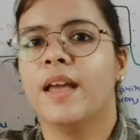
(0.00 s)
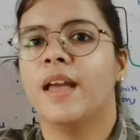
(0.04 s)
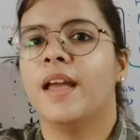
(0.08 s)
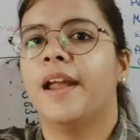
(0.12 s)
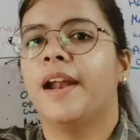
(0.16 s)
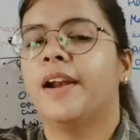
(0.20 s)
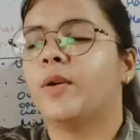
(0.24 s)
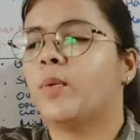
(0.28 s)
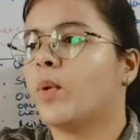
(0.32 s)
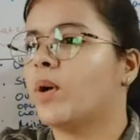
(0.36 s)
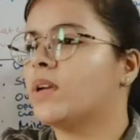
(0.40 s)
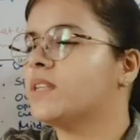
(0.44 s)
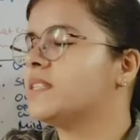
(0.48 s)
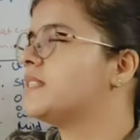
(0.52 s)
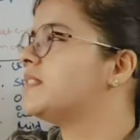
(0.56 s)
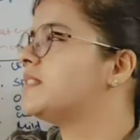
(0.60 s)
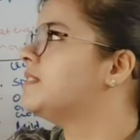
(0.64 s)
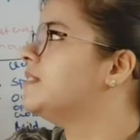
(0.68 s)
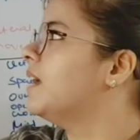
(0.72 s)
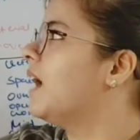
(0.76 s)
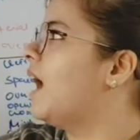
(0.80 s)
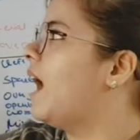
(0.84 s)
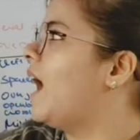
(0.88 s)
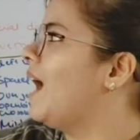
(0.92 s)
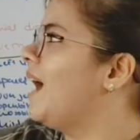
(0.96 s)
It was
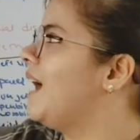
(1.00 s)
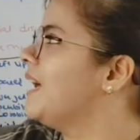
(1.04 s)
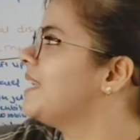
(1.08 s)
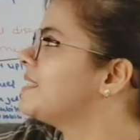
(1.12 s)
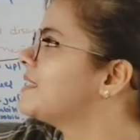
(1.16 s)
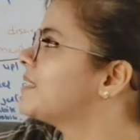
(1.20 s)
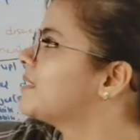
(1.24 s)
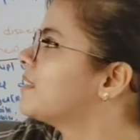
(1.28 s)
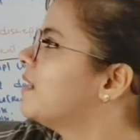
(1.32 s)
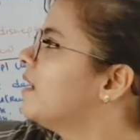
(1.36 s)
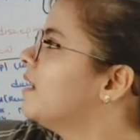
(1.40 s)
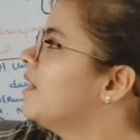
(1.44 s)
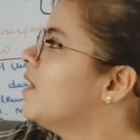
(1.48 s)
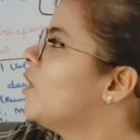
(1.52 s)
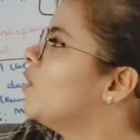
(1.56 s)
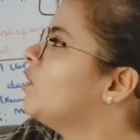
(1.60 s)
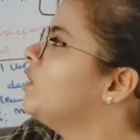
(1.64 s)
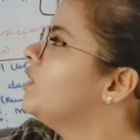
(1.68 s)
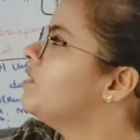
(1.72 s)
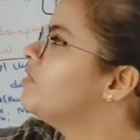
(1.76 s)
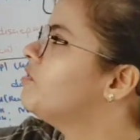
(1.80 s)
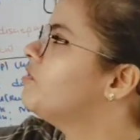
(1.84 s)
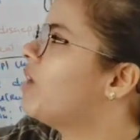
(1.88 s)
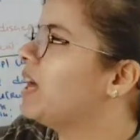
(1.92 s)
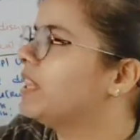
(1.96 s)
asked
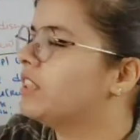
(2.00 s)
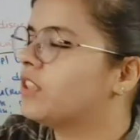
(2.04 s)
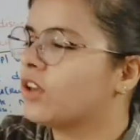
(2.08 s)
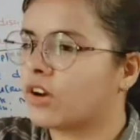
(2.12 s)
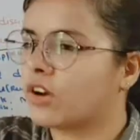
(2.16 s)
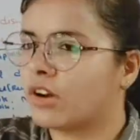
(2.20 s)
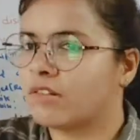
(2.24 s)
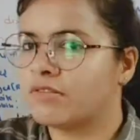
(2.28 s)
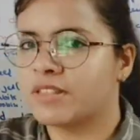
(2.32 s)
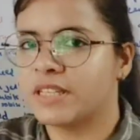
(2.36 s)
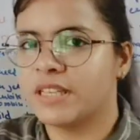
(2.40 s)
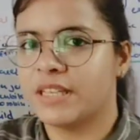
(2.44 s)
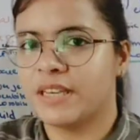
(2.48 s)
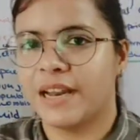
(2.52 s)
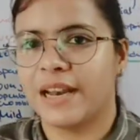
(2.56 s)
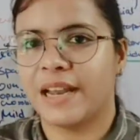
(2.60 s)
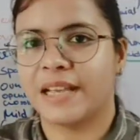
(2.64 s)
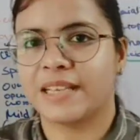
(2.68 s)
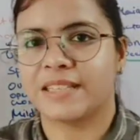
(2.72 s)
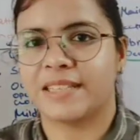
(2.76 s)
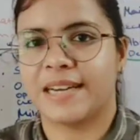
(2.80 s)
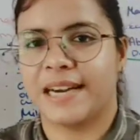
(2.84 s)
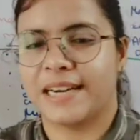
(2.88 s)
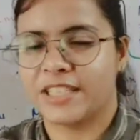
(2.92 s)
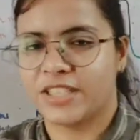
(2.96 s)
the father of serial
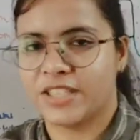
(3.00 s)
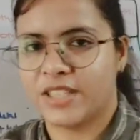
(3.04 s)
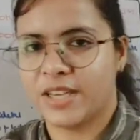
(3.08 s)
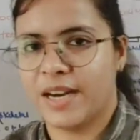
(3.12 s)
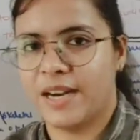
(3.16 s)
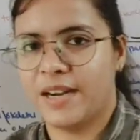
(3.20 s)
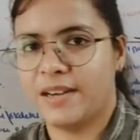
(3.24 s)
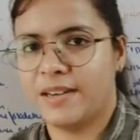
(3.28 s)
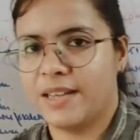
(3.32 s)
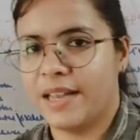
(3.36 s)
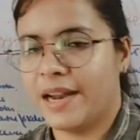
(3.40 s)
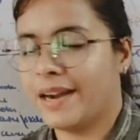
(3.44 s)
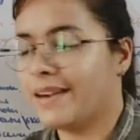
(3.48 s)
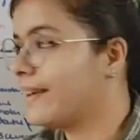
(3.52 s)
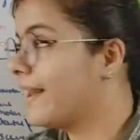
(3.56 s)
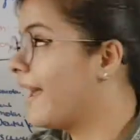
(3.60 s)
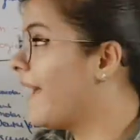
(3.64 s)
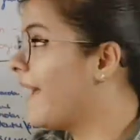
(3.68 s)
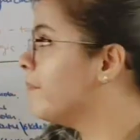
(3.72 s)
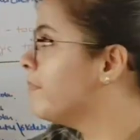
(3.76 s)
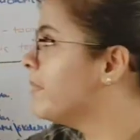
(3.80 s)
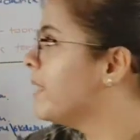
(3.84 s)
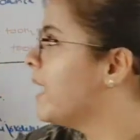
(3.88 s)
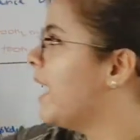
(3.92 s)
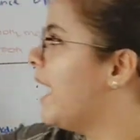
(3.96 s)
extraction at that
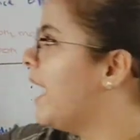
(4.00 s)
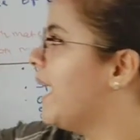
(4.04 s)
time.